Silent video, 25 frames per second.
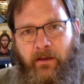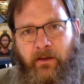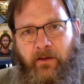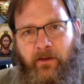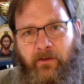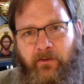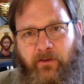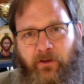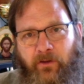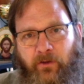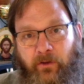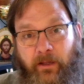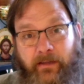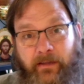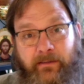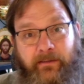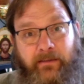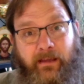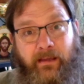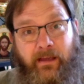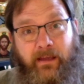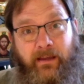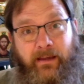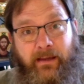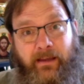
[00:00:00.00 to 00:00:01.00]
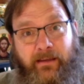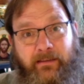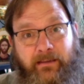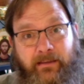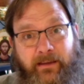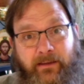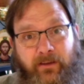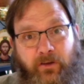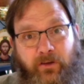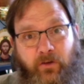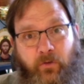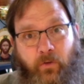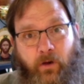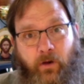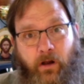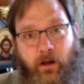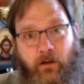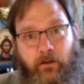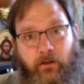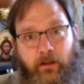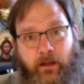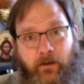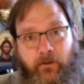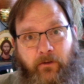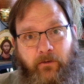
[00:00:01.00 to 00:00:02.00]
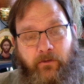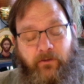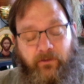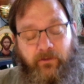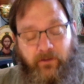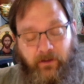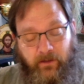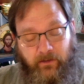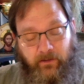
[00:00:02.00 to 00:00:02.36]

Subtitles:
So let's continue our letters.